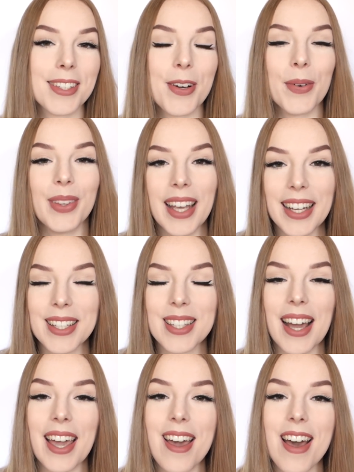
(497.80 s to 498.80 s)
so next
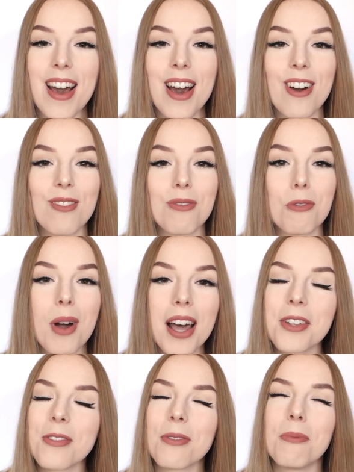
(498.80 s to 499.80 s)
I have one
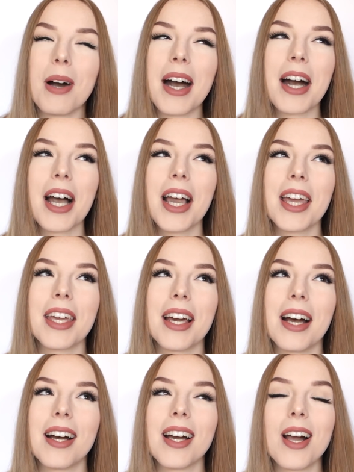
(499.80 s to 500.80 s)
of
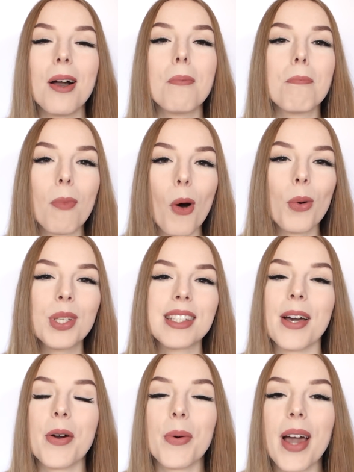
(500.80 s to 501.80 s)
my most
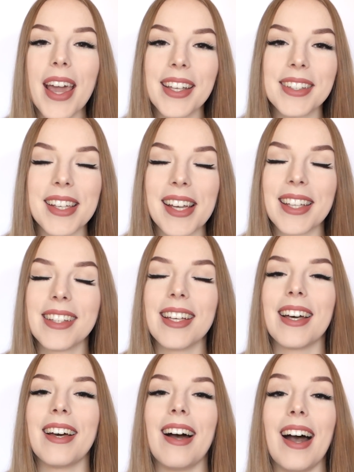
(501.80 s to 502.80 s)
awaited
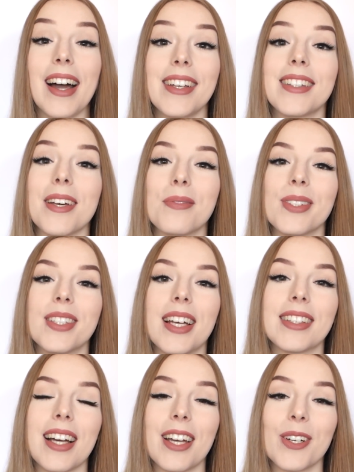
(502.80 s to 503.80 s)
items
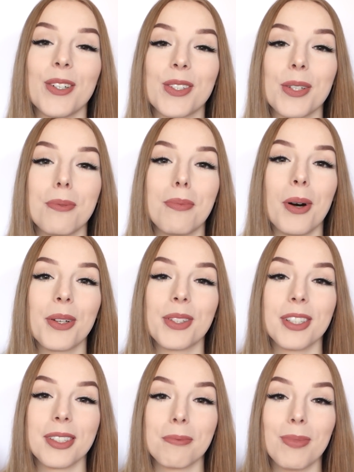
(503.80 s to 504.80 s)
that I also bought
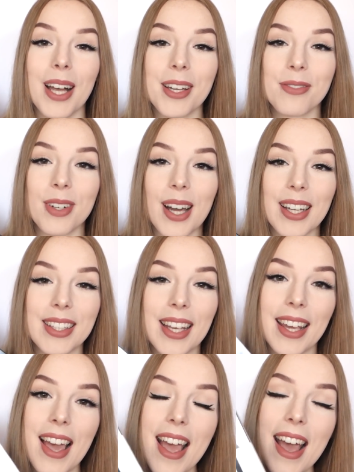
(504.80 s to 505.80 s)
on Black
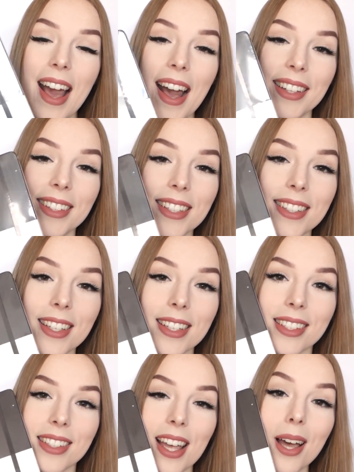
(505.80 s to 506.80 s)
Friday, and this
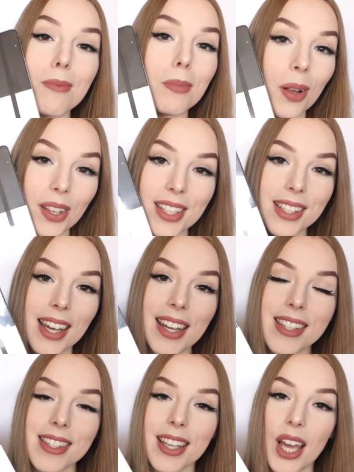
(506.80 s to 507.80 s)
is the
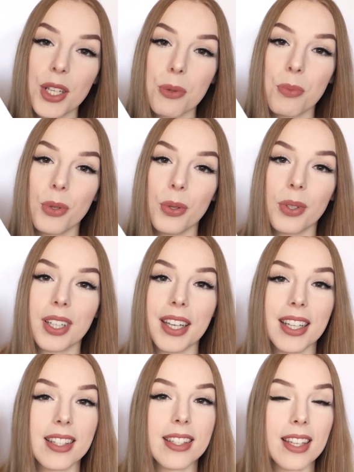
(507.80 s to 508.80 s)
Moleskine sketchbook.
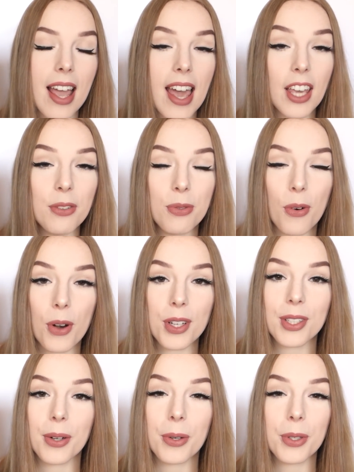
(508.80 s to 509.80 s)
It's A4,
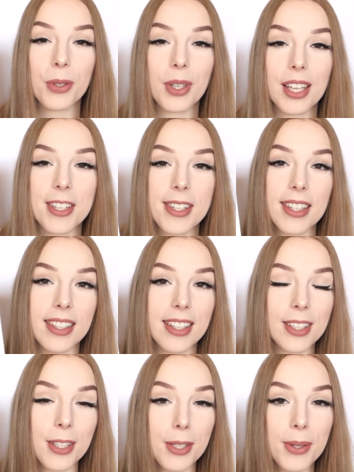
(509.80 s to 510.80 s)
so you can see
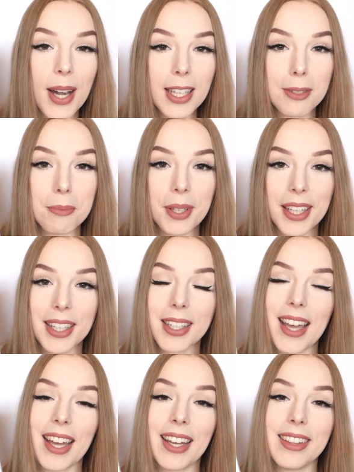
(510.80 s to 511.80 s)
that it's quite big,
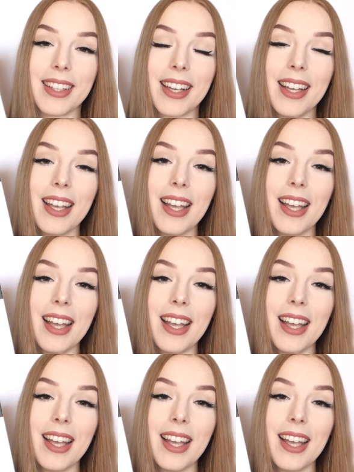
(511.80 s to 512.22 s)
and